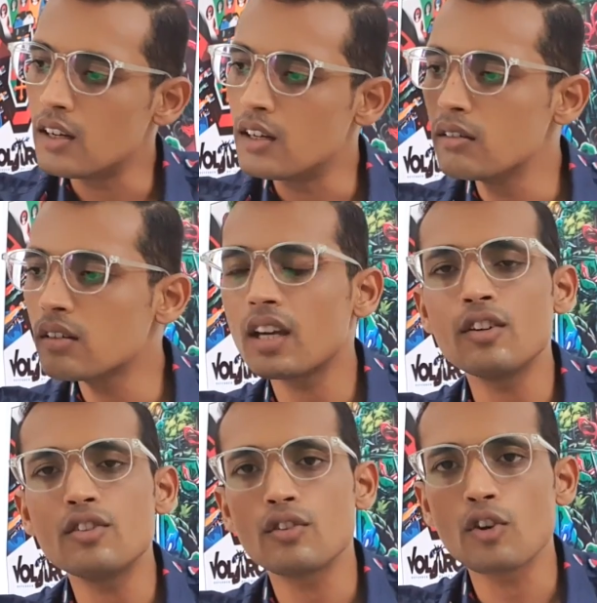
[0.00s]
look
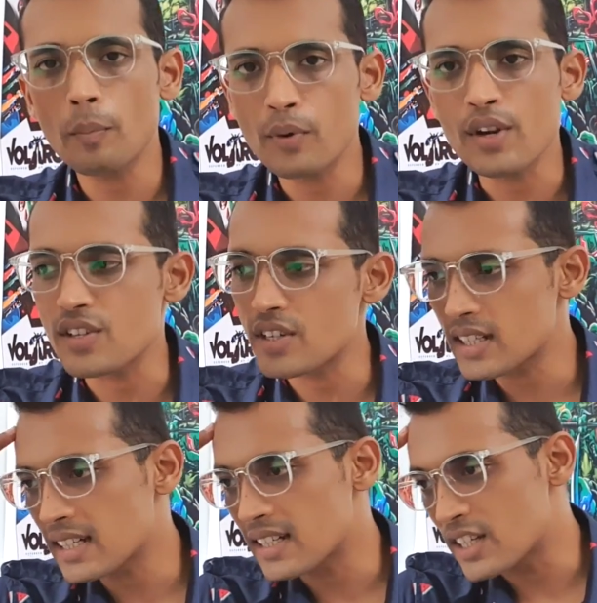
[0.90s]
into your
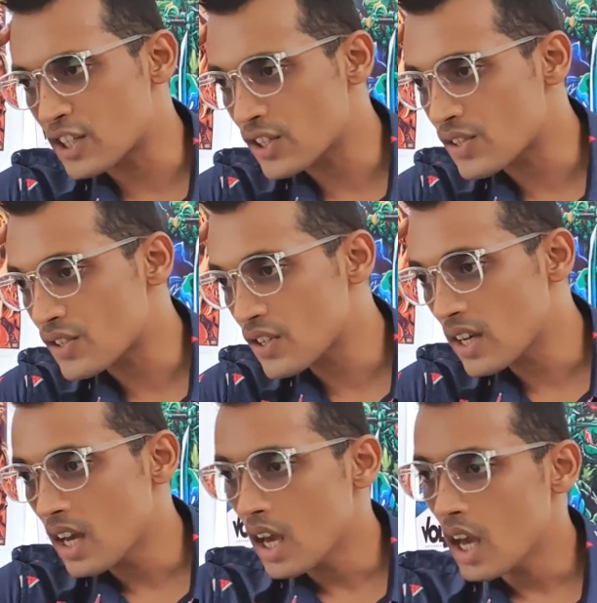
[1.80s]
present conditions.
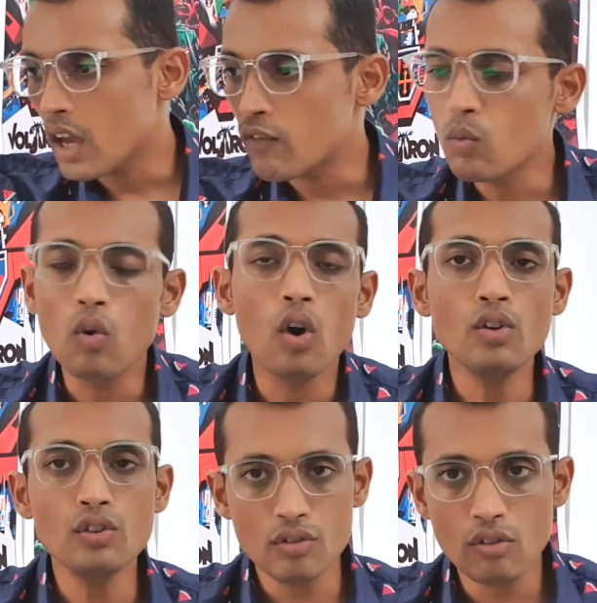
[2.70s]
If you
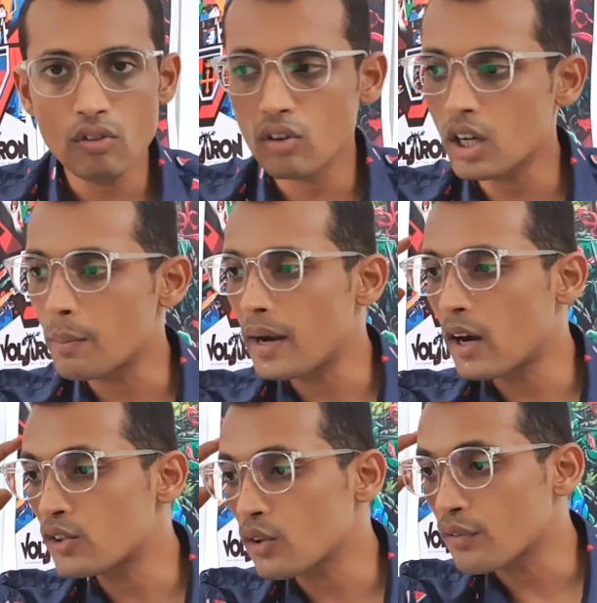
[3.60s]
want to know
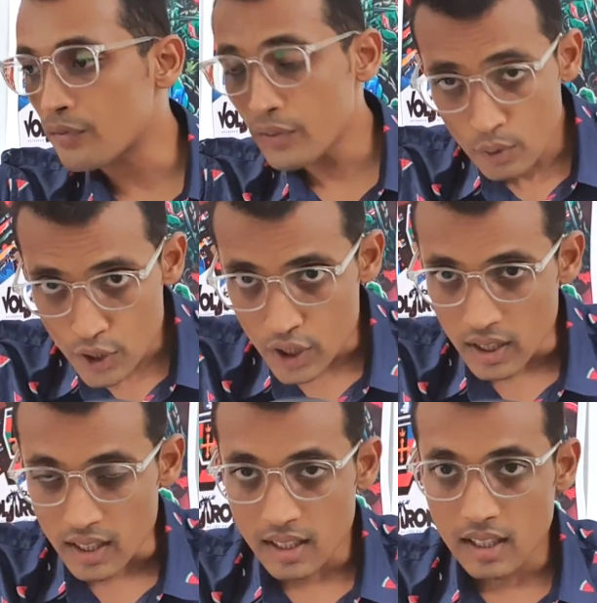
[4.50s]
about your
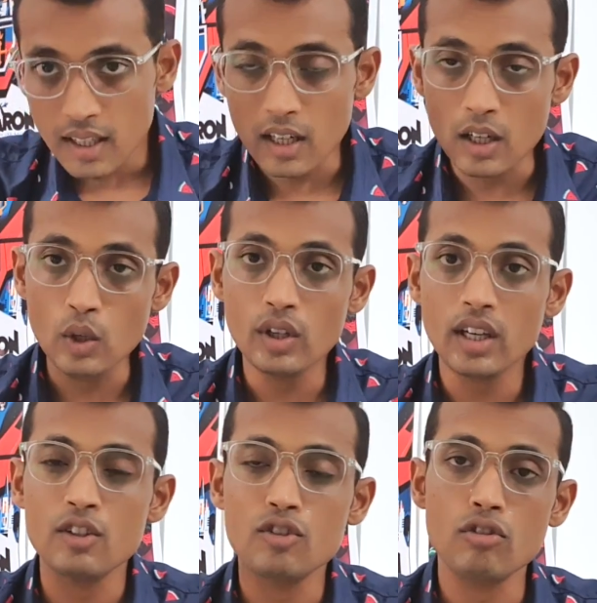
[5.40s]
future, look
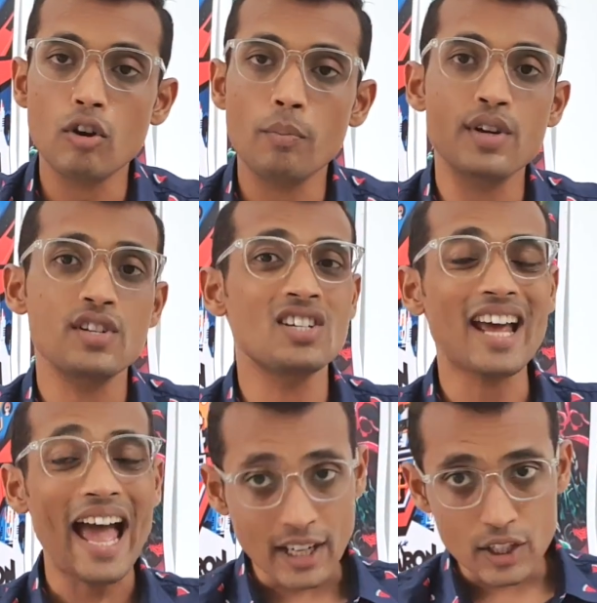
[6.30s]
into your present
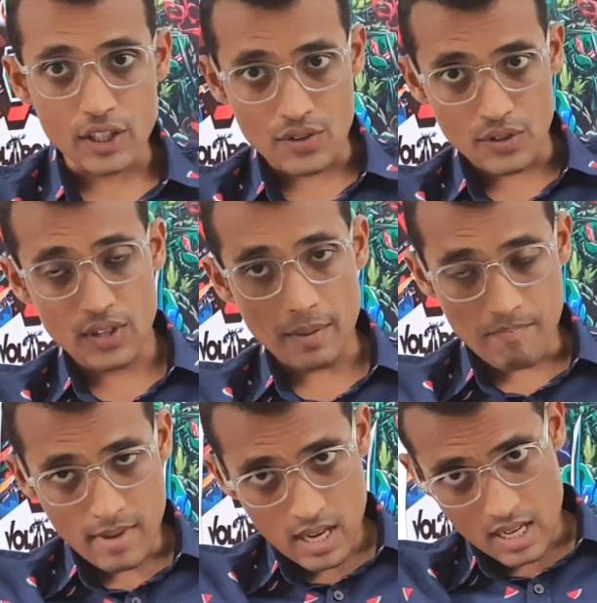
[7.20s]
actions. That
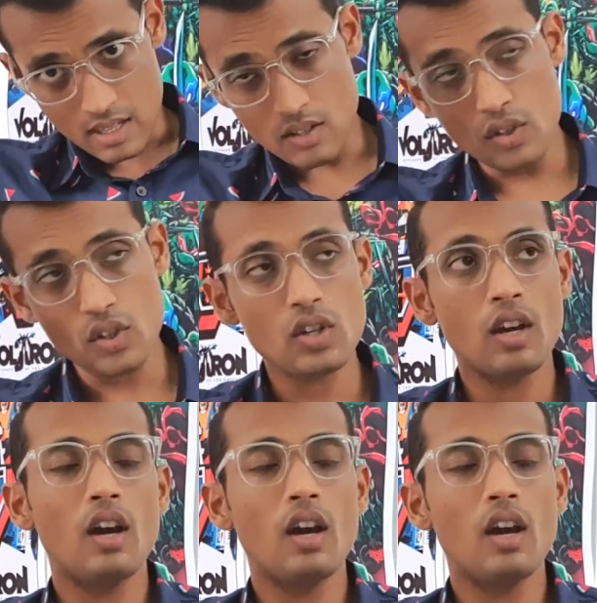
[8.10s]
means